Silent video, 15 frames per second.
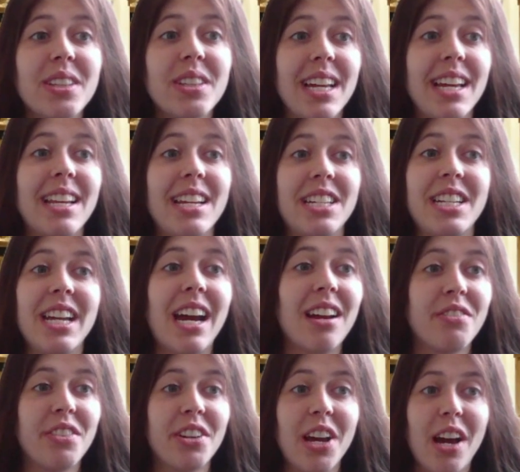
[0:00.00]
The ADHD
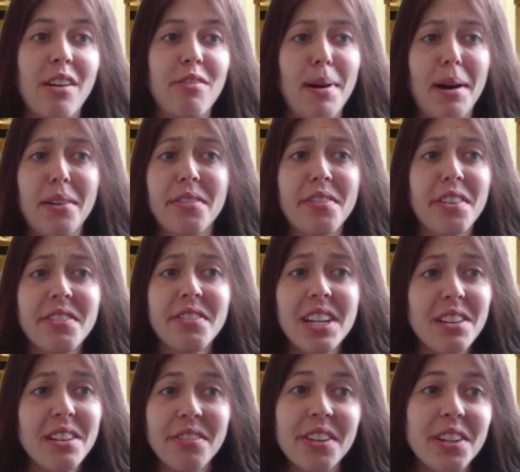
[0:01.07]
advocate have about
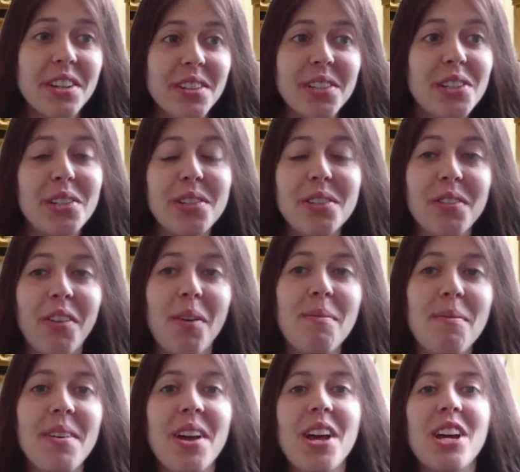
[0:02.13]
15 for you choose
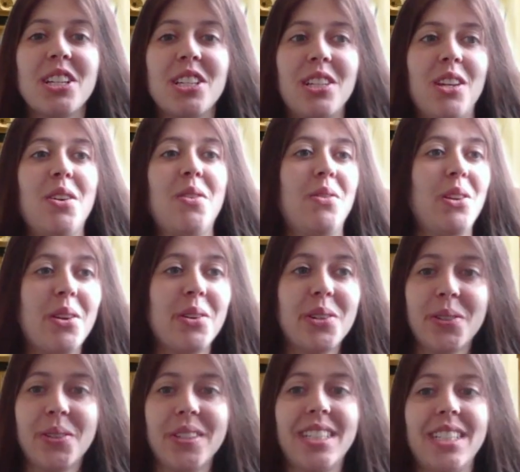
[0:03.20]
from, so no
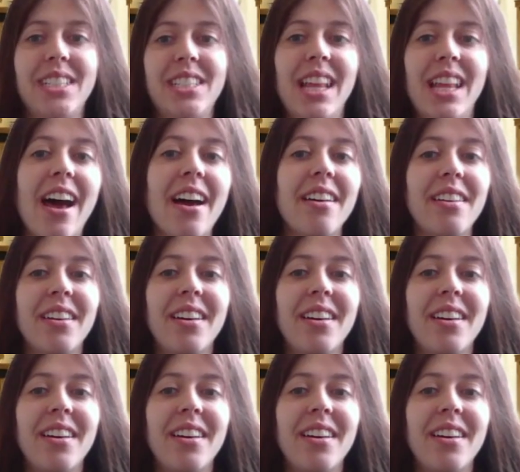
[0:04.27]
shortage there.